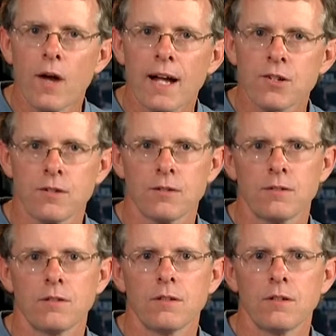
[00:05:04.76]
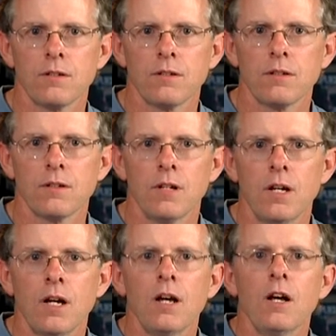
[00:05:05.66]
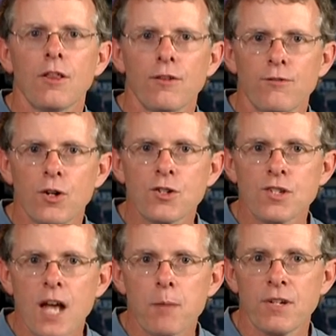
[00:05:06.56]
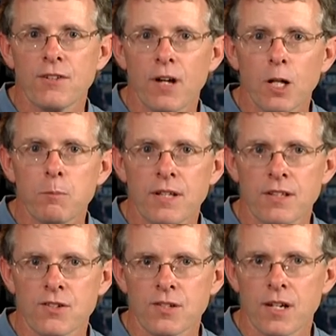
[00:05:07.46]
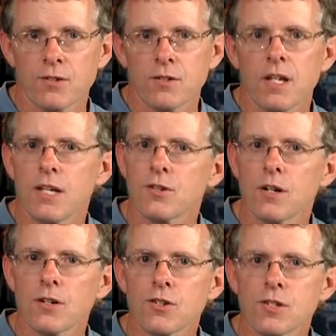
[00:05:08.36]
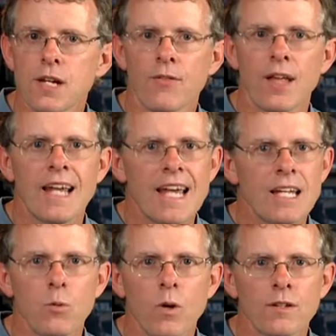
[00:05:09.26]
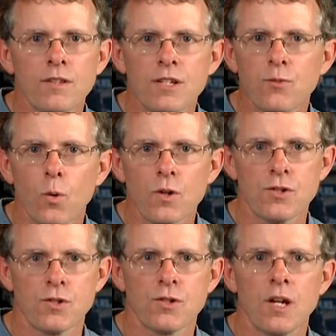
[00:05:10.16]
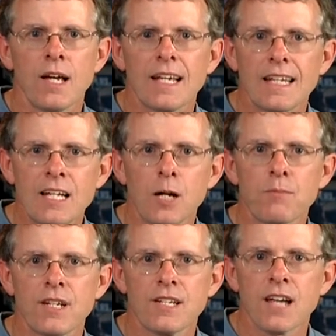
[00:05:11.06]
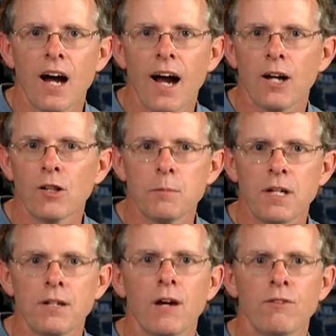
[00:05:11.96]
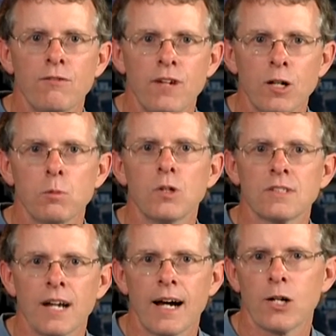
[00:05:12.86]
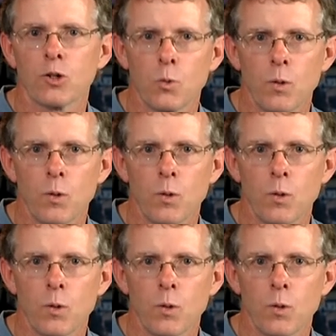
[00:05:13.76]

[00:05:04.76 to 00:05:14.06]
traction. The first step in developing this sense is to understand that any one of these forces can eat up the entire limit of available tire